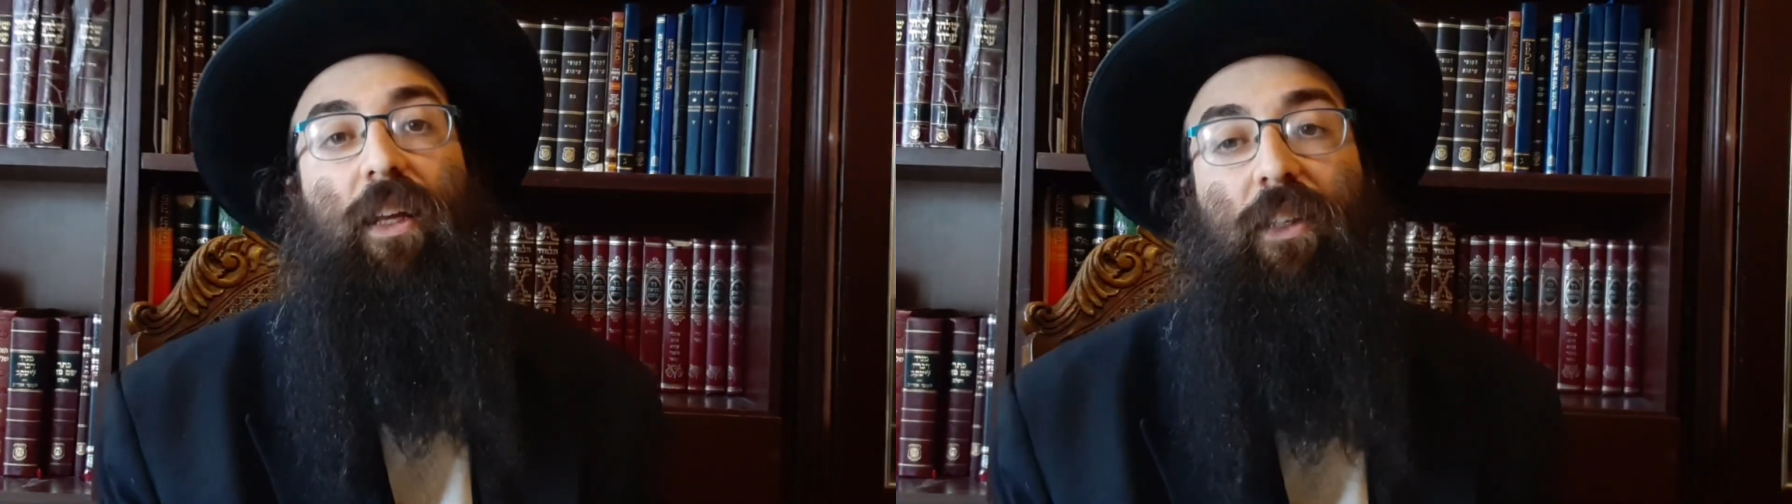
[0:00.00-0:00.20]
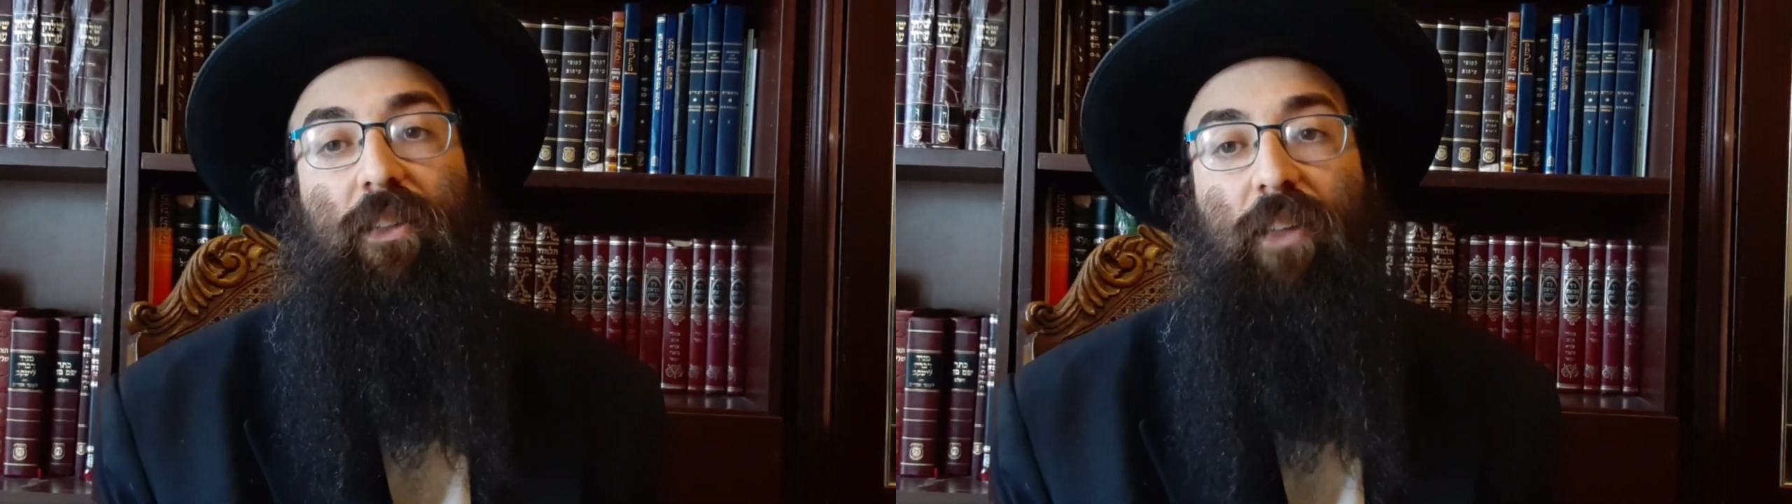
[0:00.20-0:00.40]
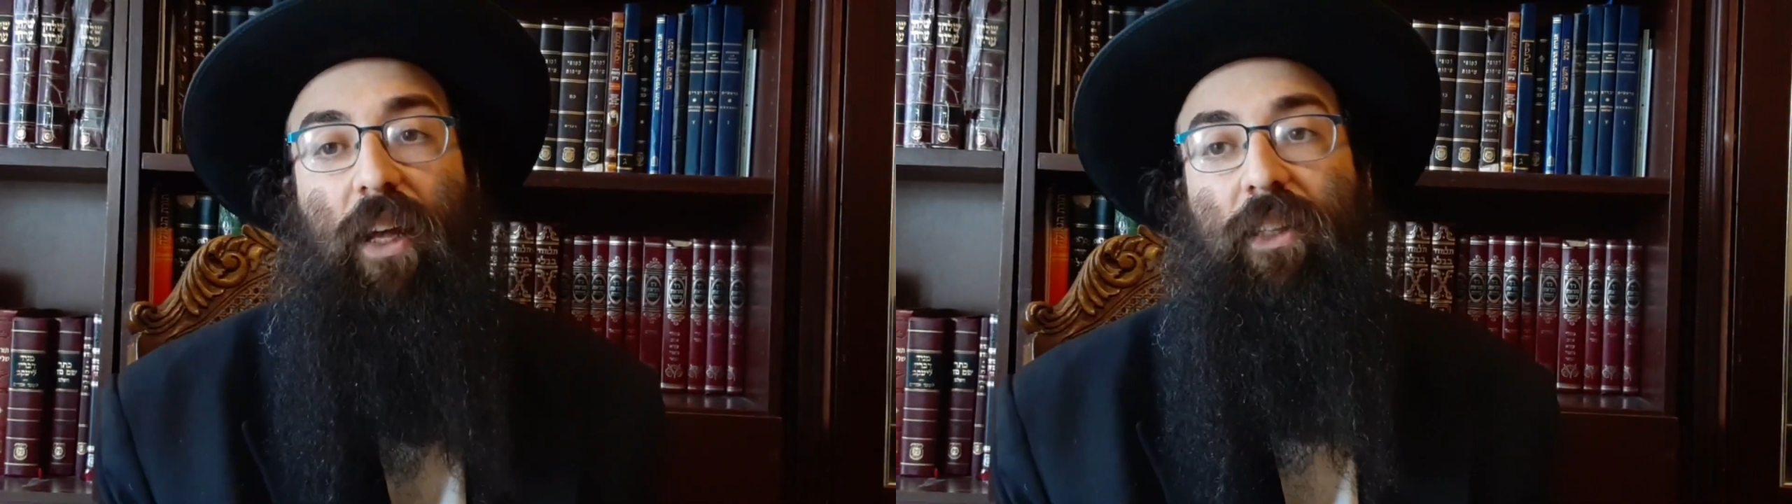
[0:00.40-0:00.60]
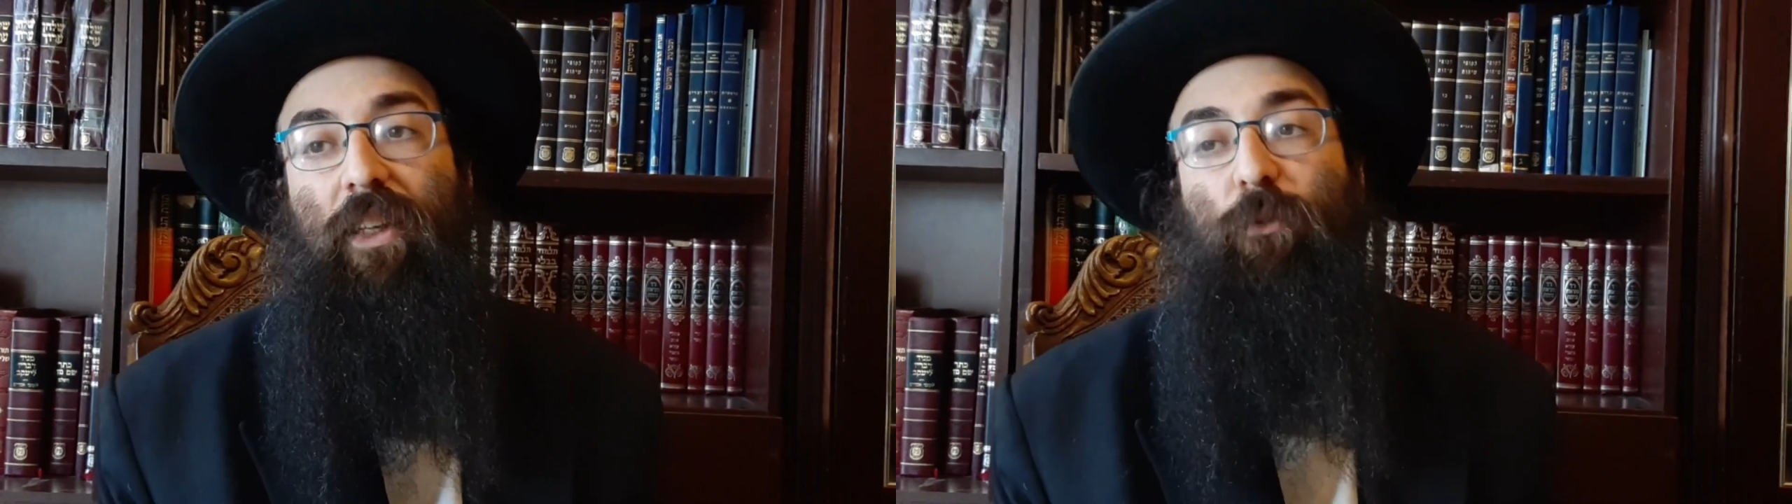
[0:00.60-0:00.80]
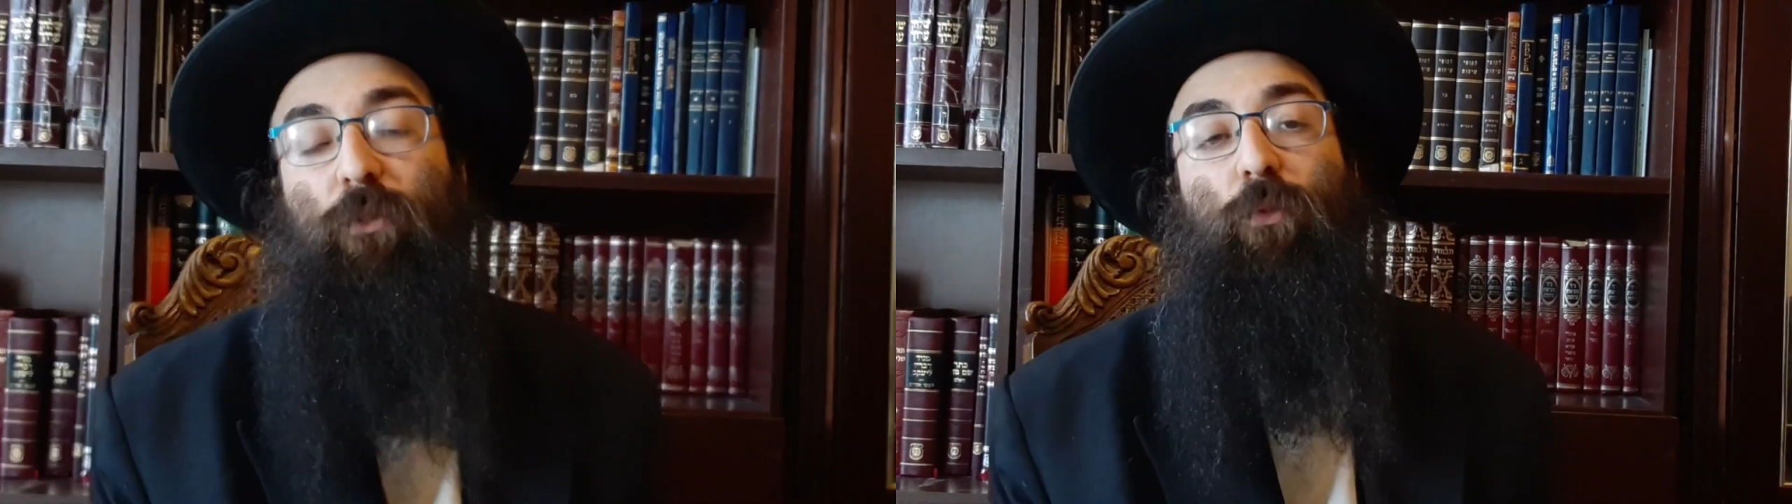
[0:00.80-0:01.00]
He said that
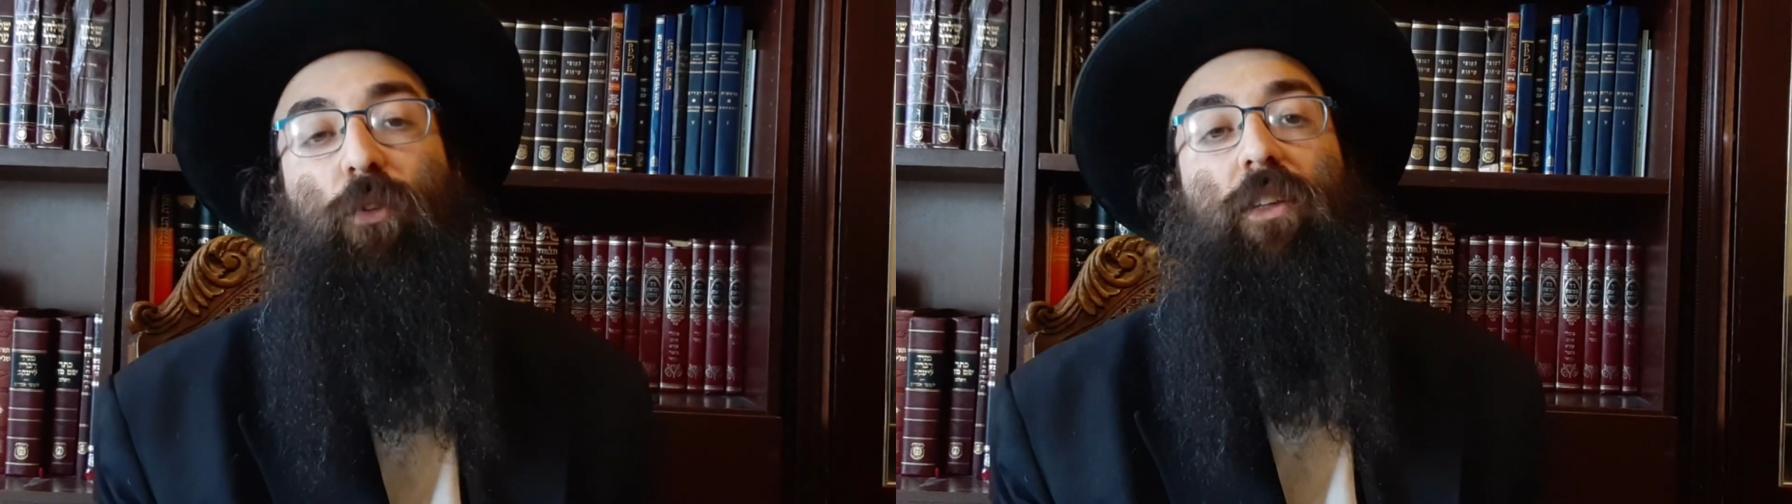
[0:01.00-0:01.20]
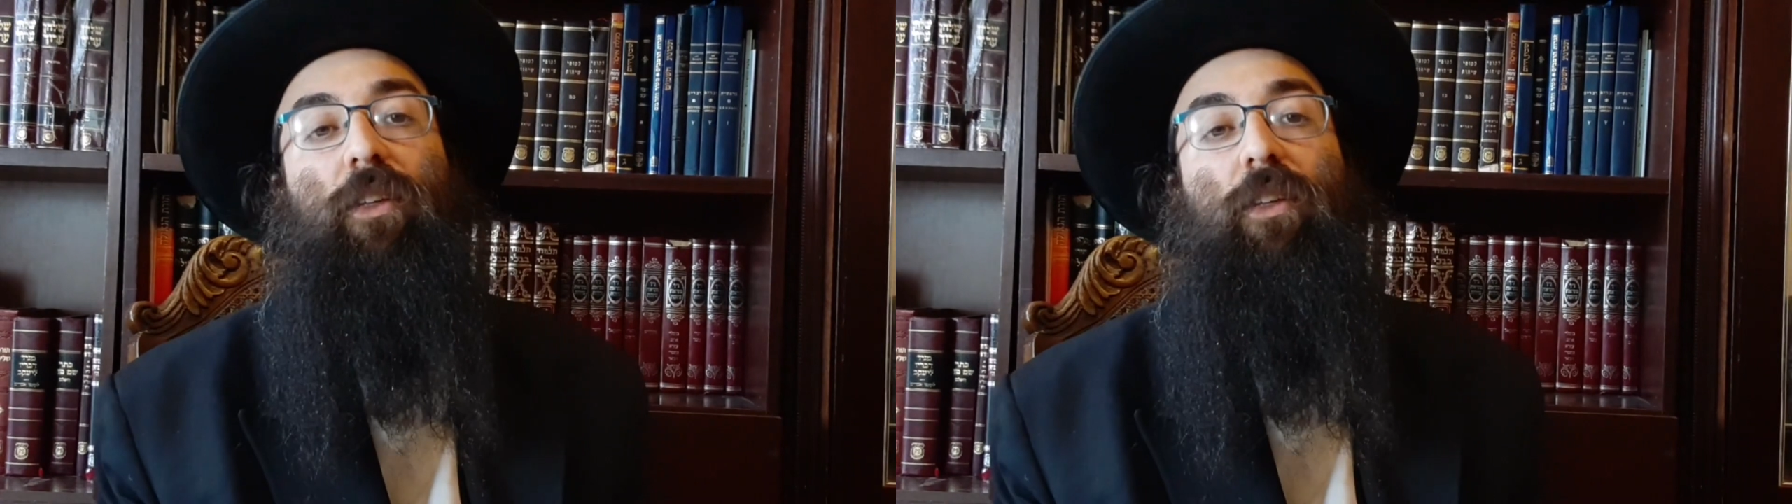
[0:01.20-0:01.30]
he was born in